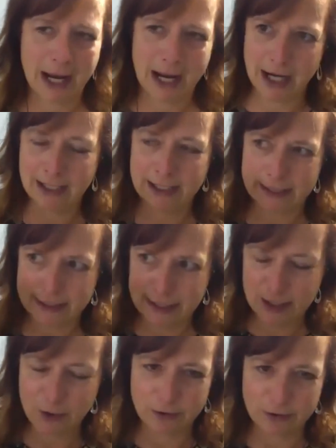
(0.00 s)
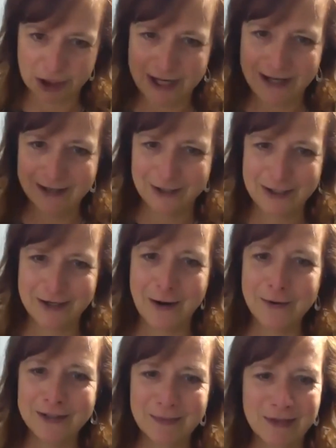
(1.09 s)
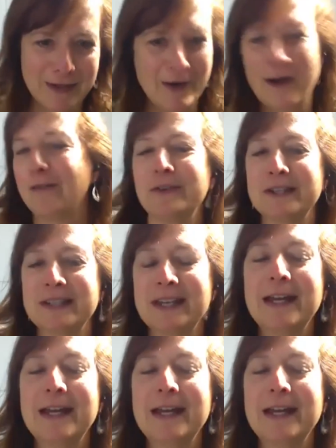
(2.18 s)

I, can see her she, she knows i'm in the office